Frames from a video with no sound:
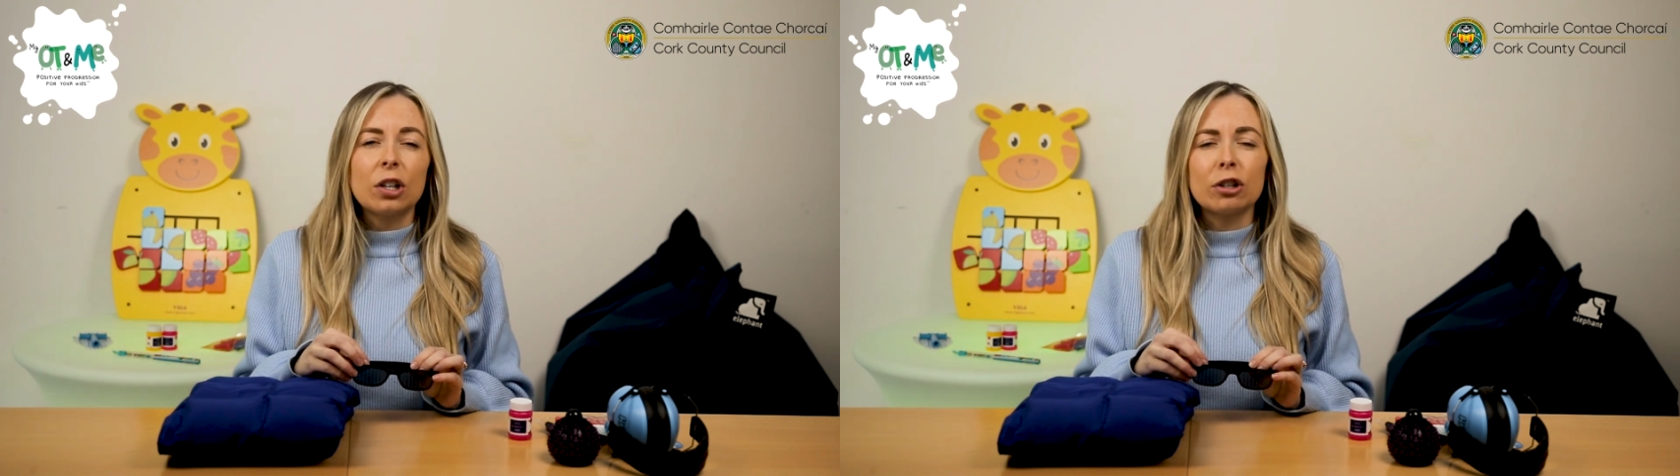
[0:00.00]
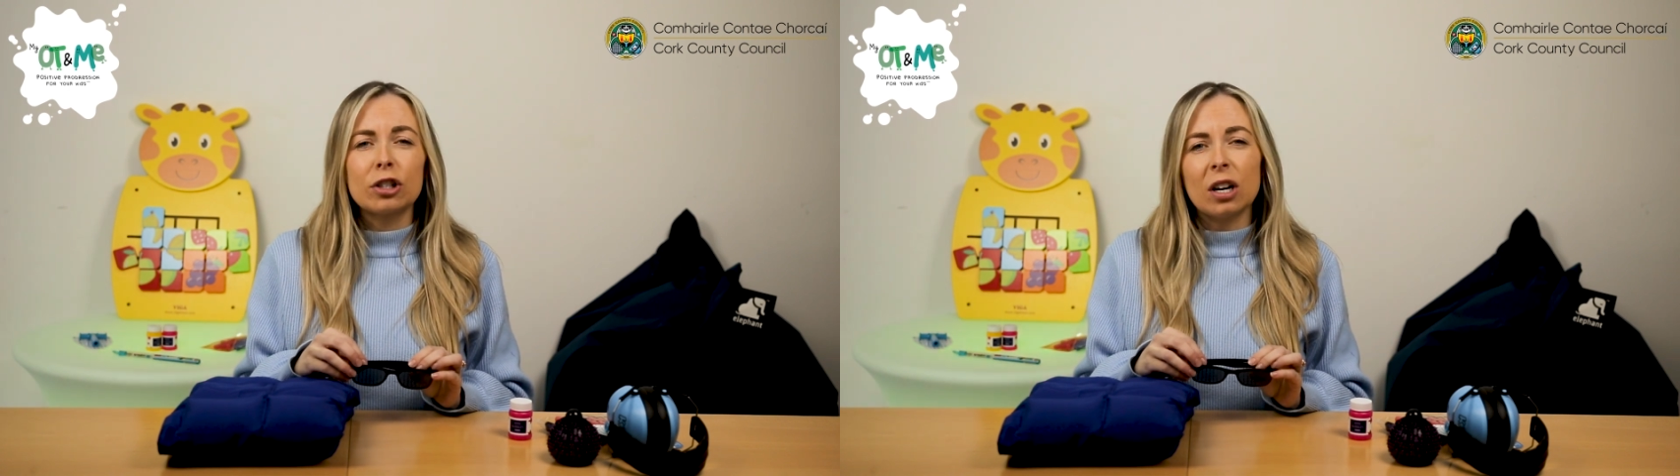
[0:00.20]

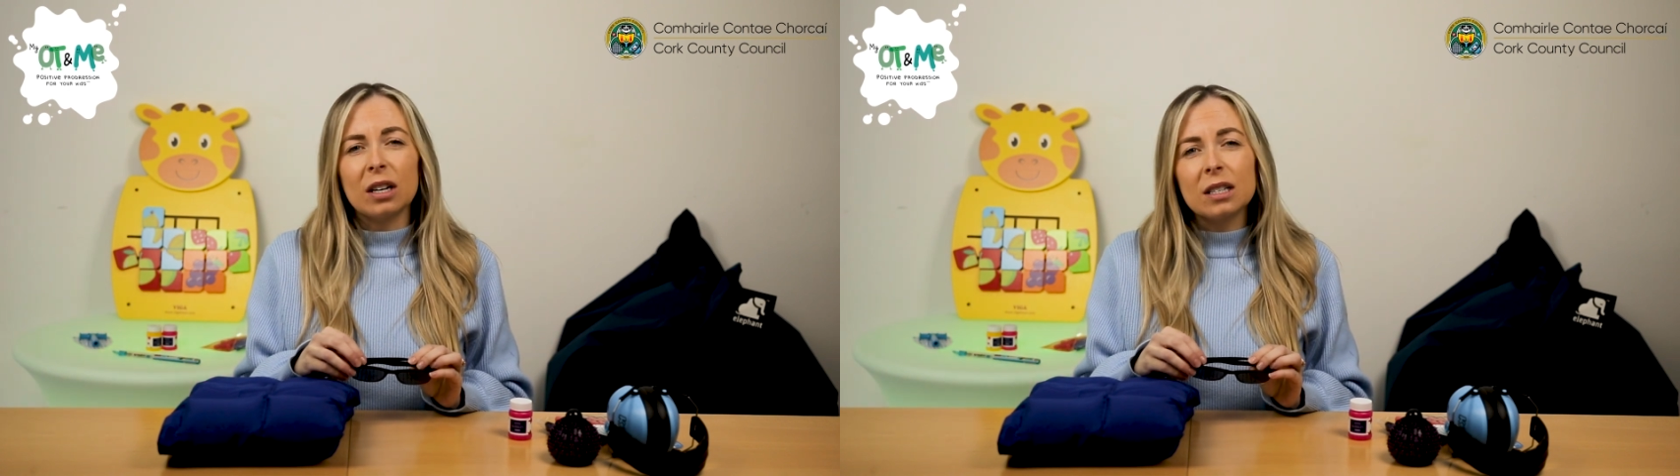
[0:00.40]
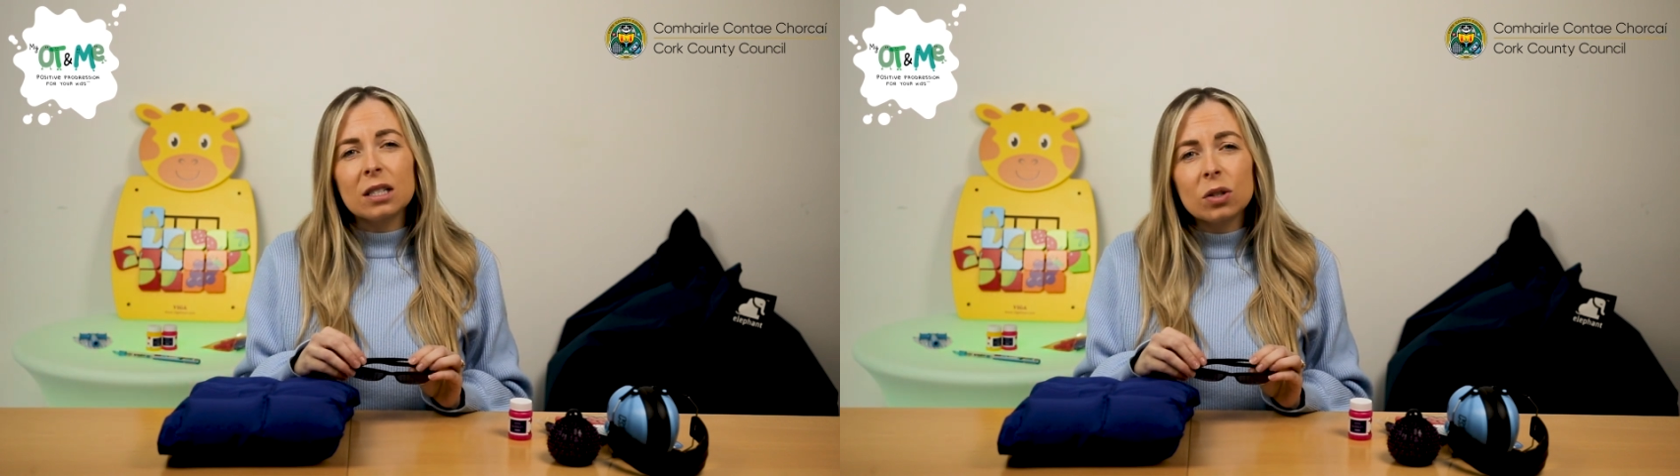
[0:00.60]
your
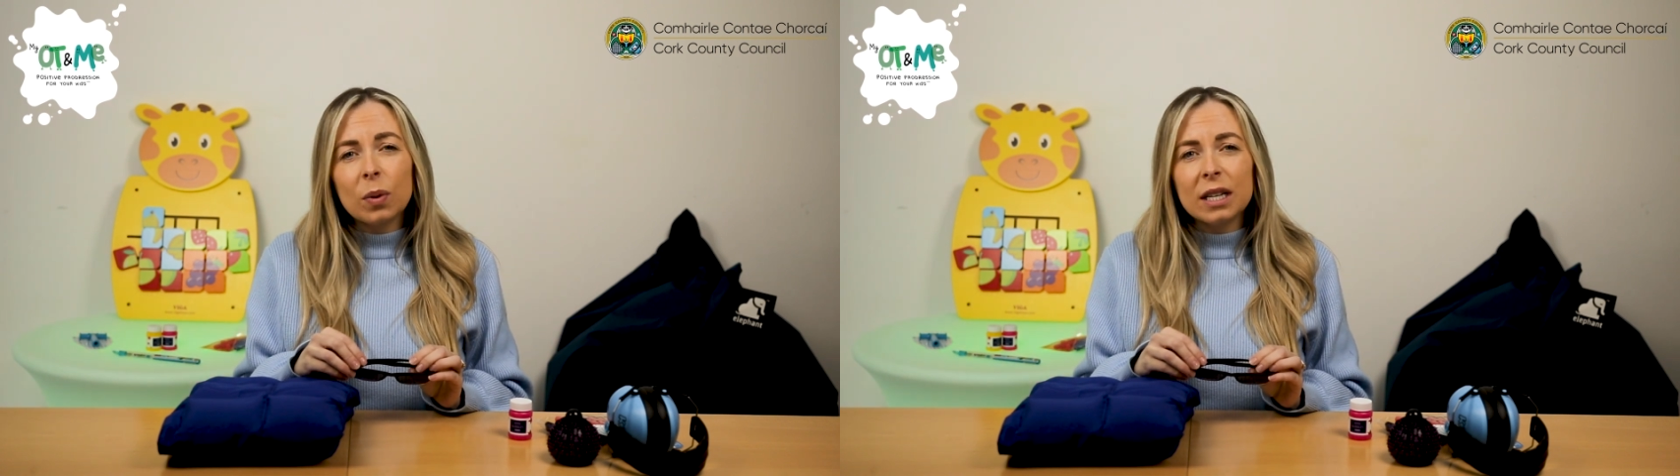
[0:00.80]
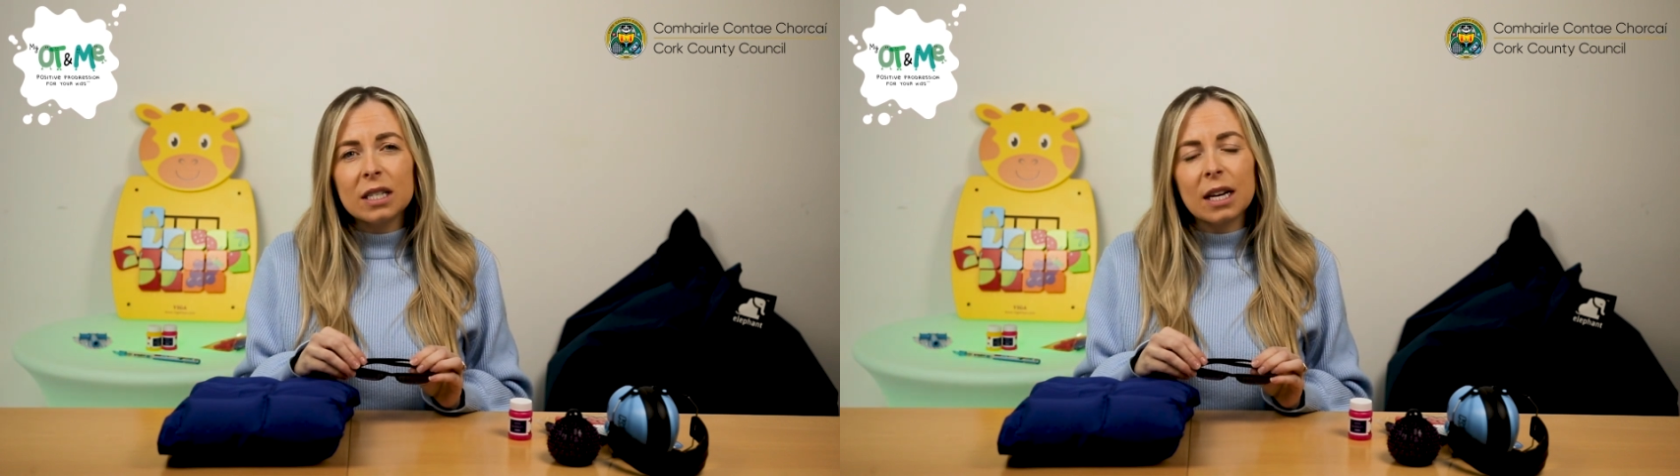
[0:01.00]
child is
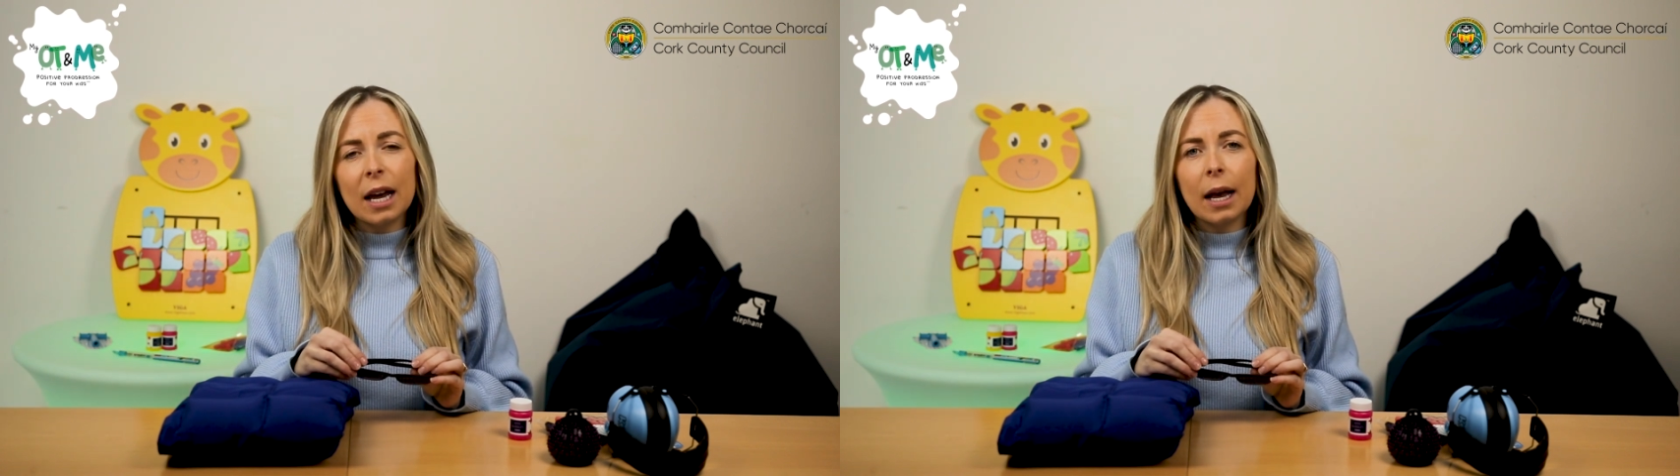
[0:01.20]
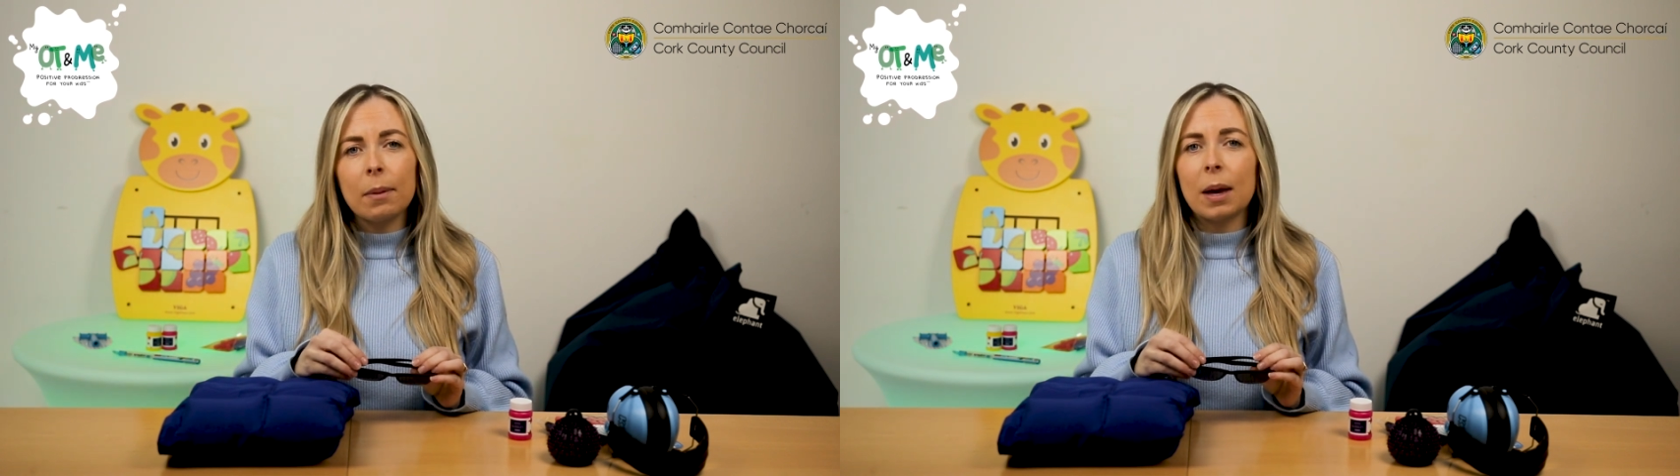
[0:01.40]

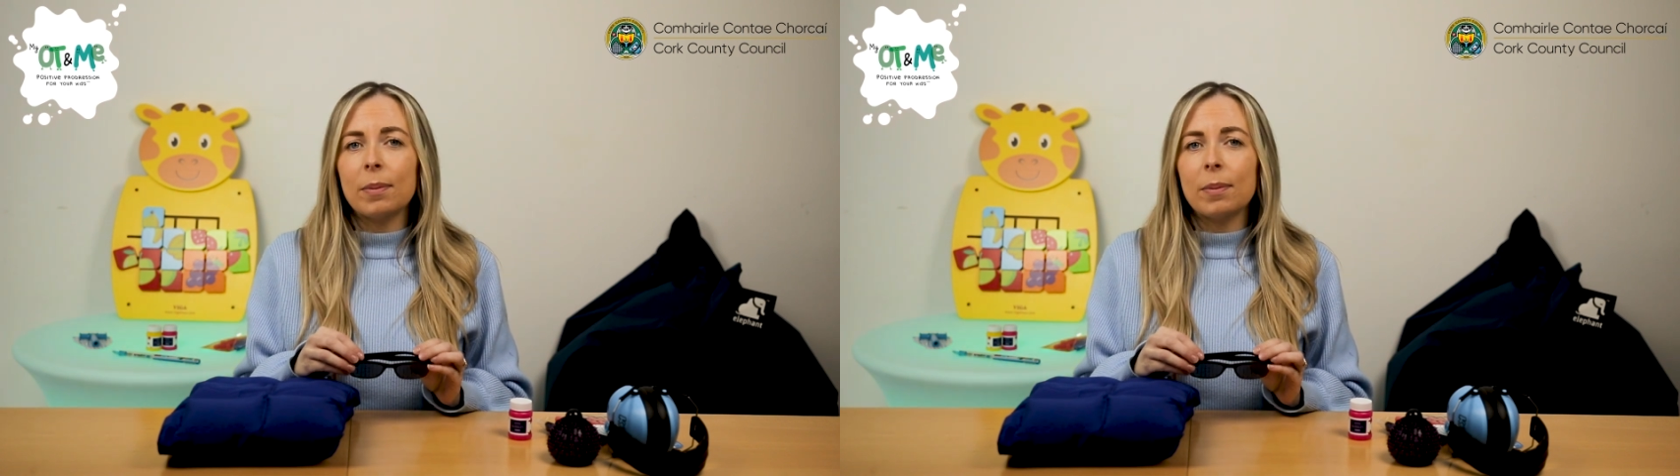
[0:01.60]
squinting,